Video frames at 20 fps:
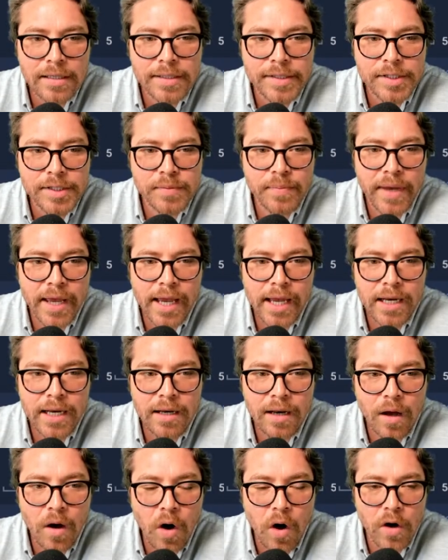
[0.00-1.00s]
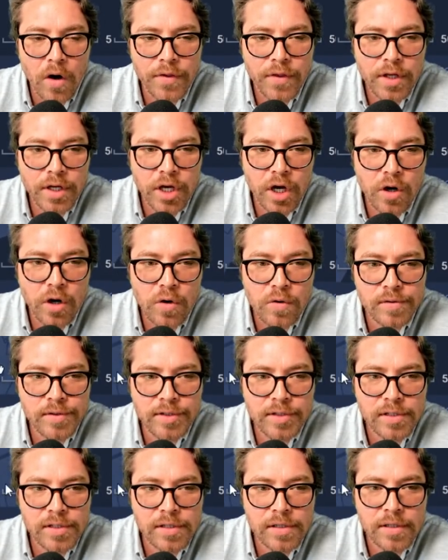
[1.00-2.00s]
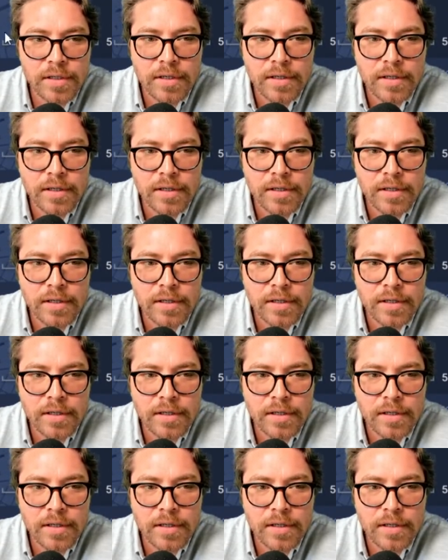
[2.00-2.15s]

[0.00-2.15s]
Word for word: Spain, on the coast.